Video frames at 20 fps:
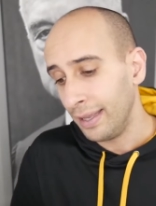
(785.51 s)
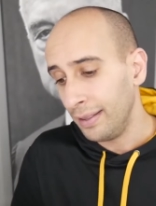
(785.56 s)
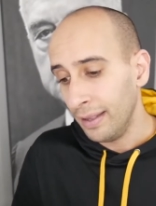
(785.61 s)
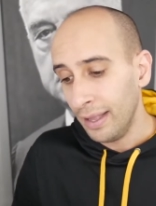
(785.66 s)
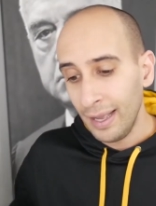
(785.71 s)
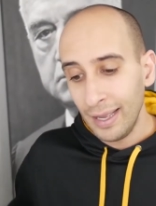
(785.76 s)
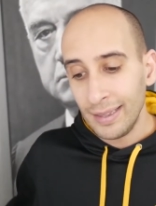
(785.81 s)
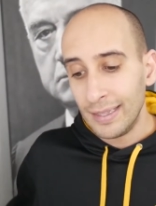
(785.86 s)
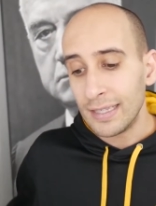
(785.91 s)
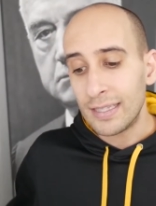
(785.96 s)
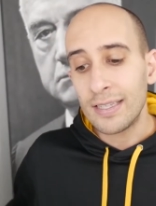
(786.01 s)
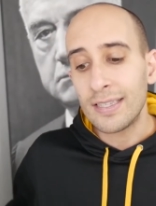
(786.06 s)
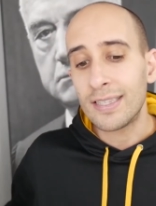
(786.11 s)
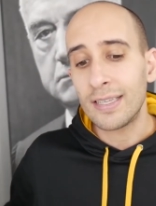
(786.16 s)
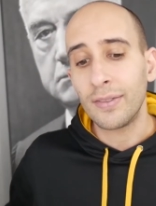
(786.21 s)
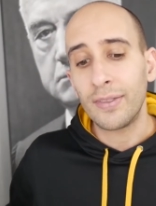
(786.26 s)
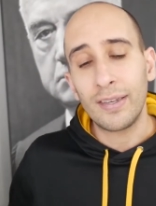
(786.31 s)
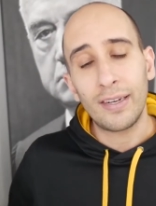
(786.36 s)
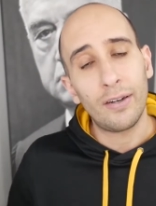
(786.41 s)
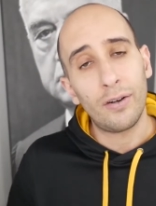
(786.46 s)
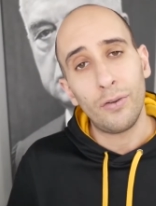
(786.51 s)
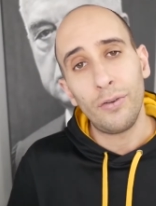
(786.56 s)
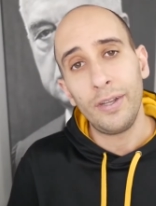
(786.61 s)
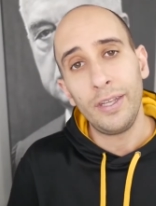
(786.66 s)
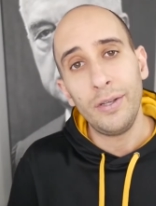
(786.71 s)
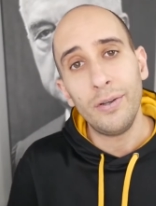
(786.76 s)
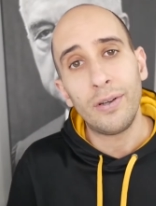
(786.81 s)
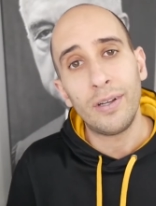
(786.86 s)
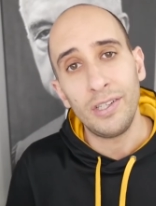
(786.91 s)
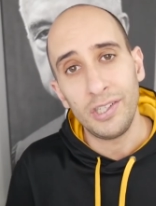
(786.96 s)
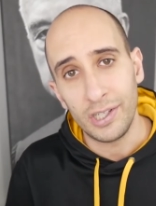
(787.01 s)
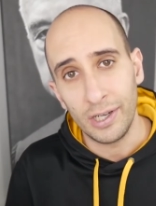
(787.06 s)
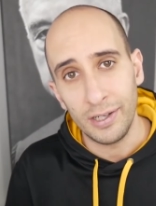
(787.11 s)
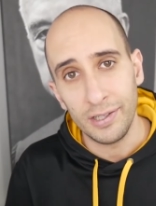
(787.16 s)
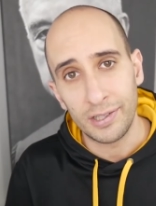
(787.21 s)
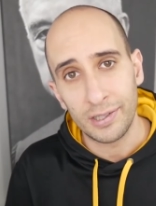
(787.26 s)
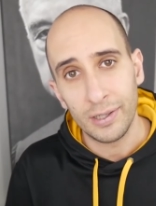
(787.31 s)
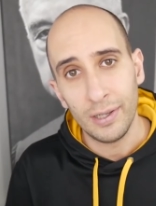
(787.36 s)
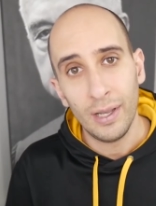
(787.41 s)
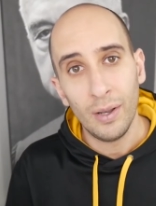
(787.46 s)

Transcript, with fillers: And this is something that only you can judge